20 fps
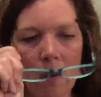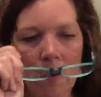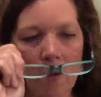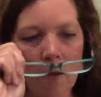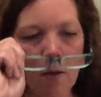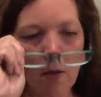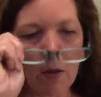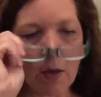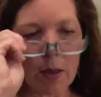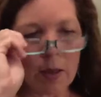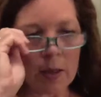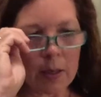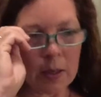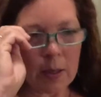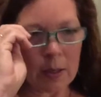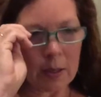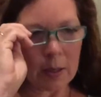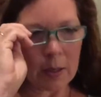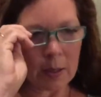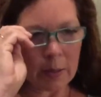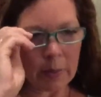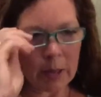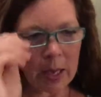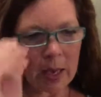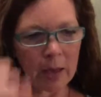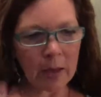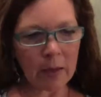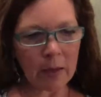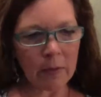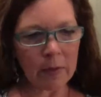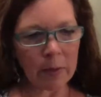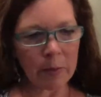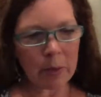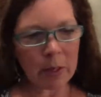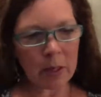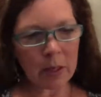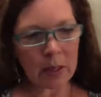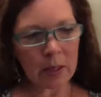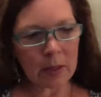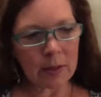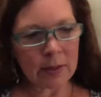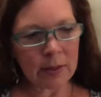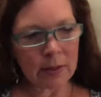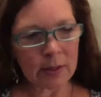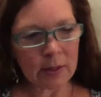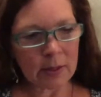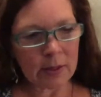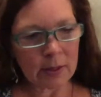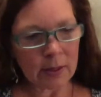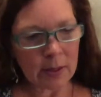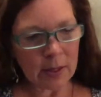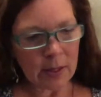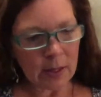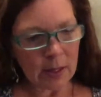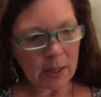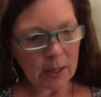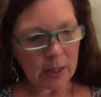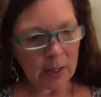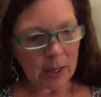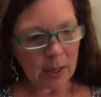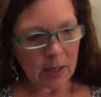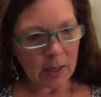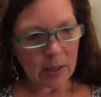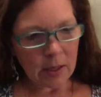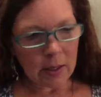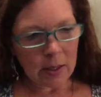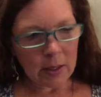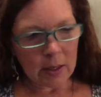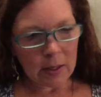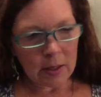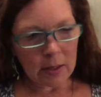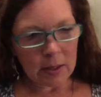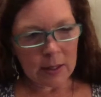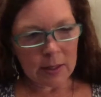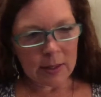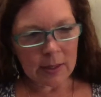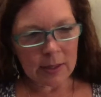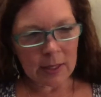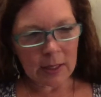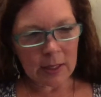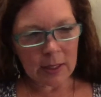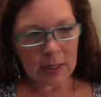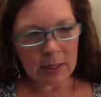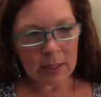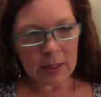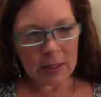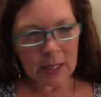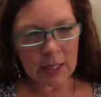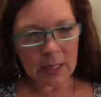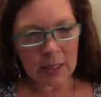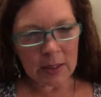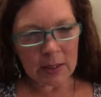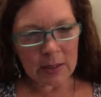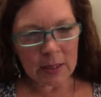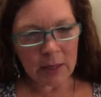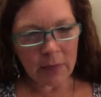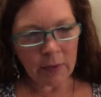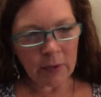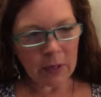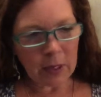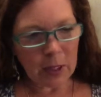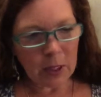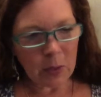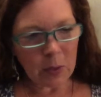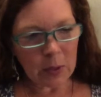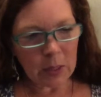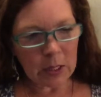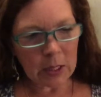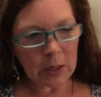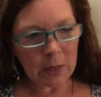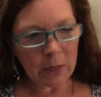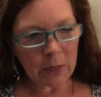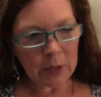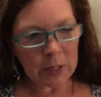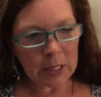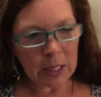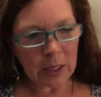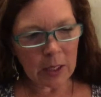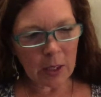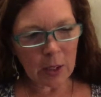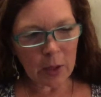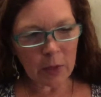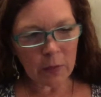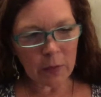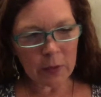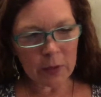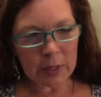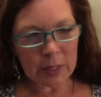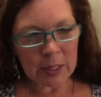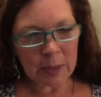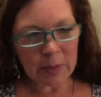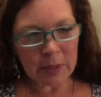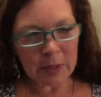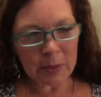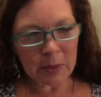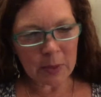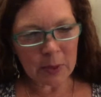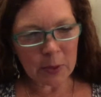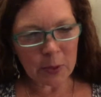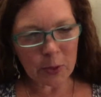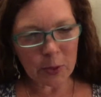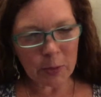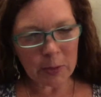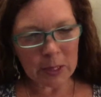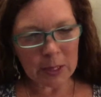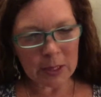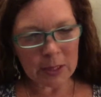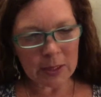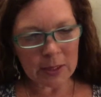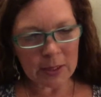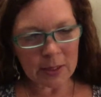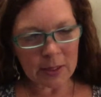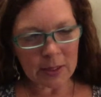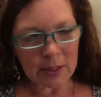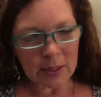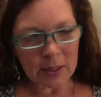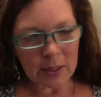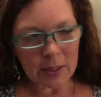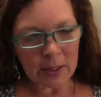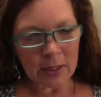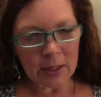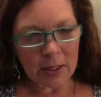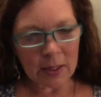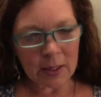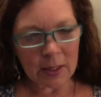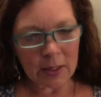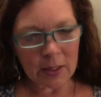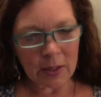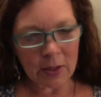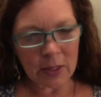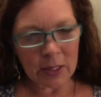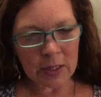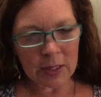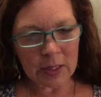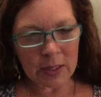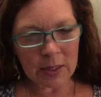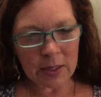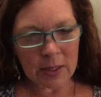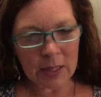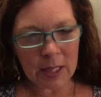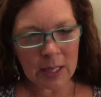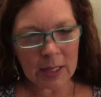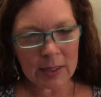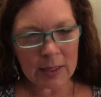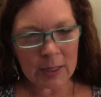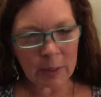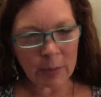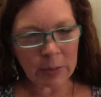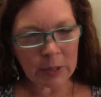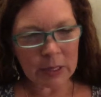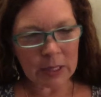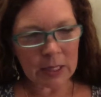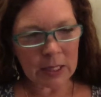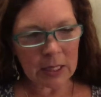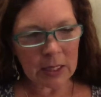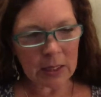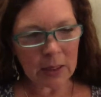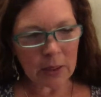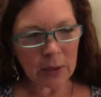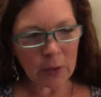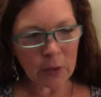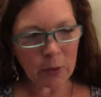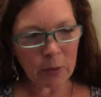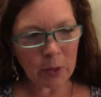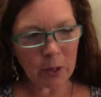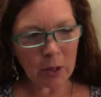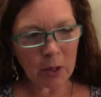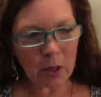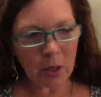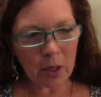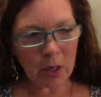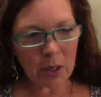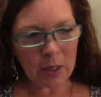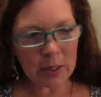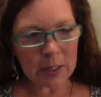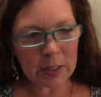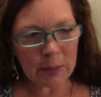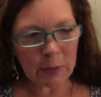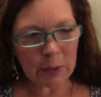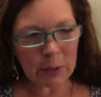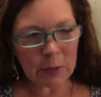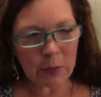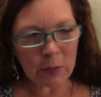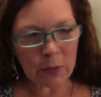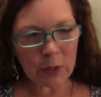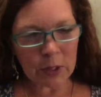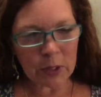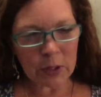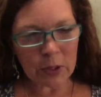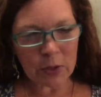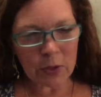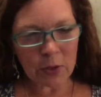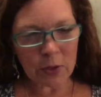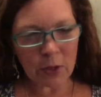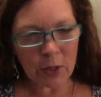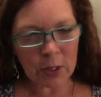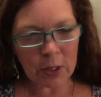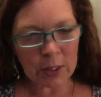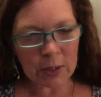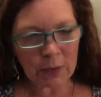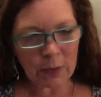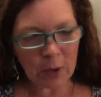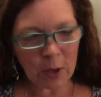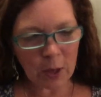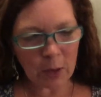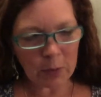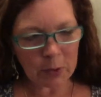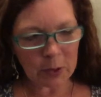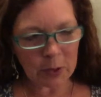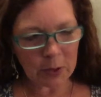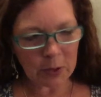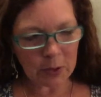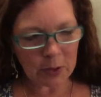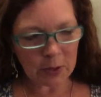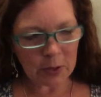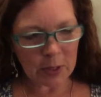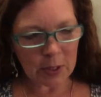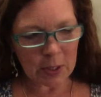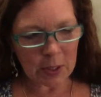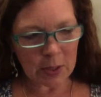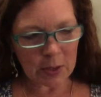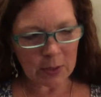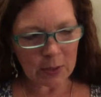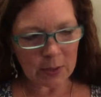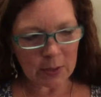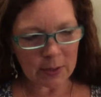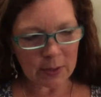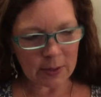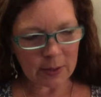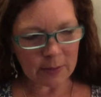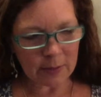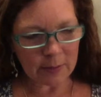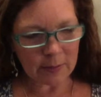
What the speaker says: On the back of the box, this set contains everything you will need for taking your first steps with Lenormand. The 36 classic Petite Lenormand cards plus 4 additional cards for optional use.